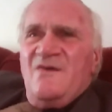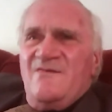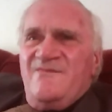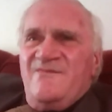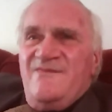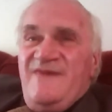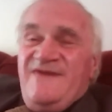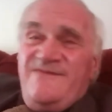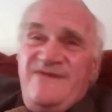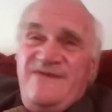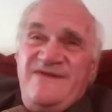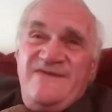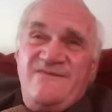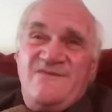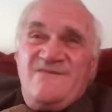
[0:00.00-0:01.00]

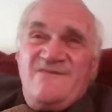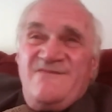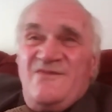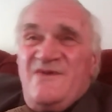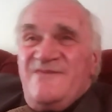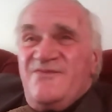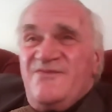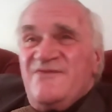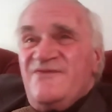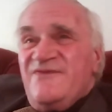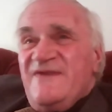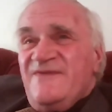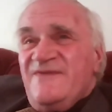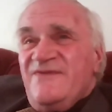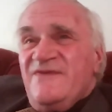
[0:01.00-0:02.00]
maybe what
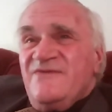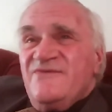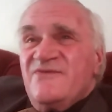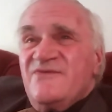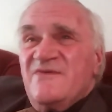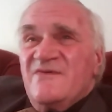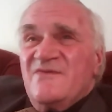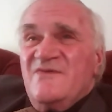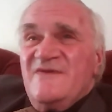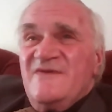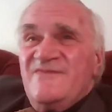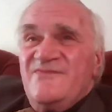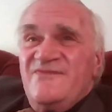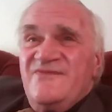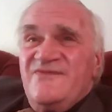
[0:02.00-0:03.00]
percentage or what
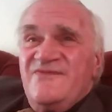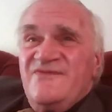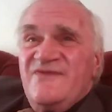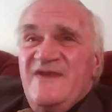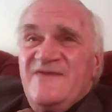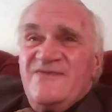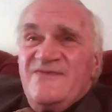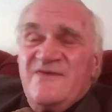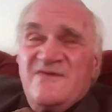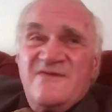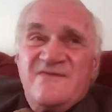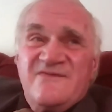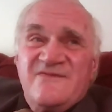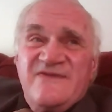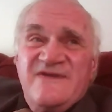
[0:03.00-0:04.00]
sector
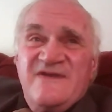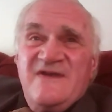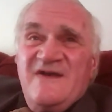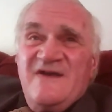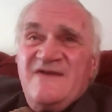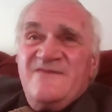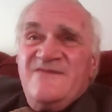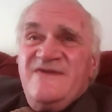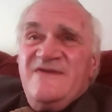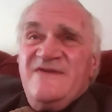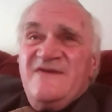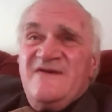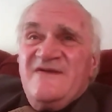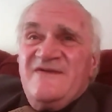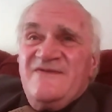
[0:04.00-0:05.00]
of the economy
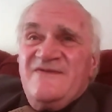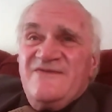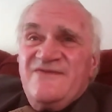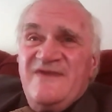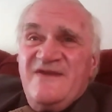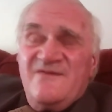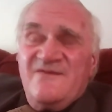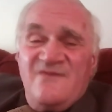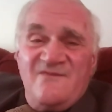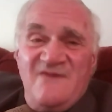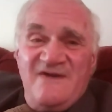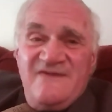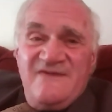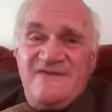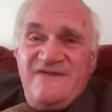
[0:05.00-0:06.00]
uh, in the state of
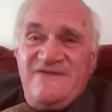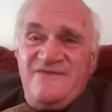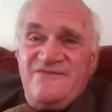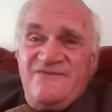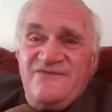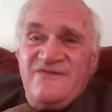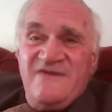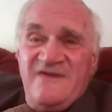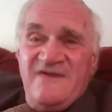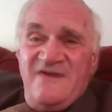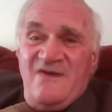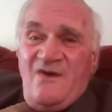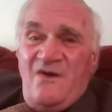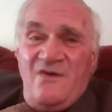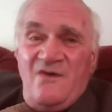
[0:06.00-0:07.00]
Vermont is
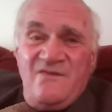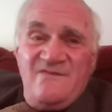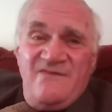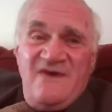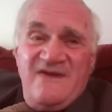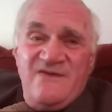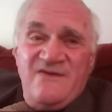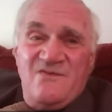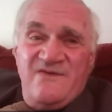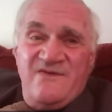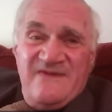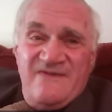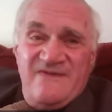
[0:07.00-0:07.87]
owned by women?